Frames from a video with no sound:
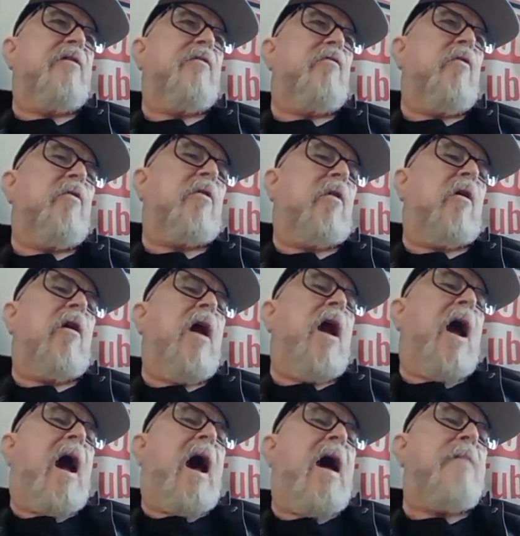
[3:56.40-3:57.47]
Hooker.
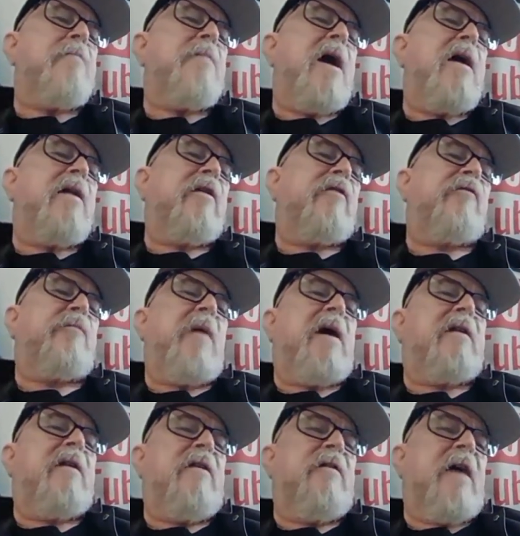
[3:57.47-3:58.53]
I'm not
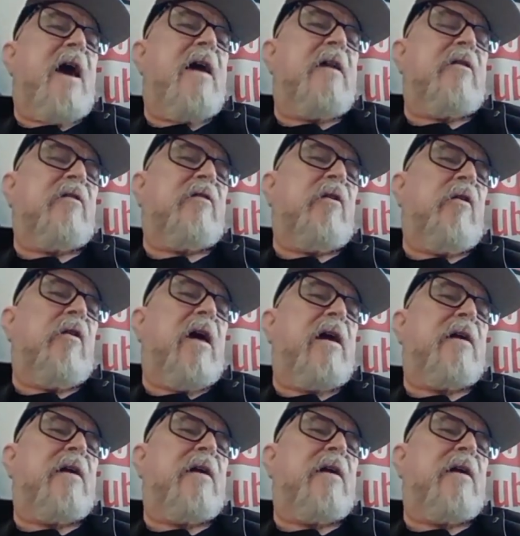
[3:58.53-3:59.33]
expecting that until like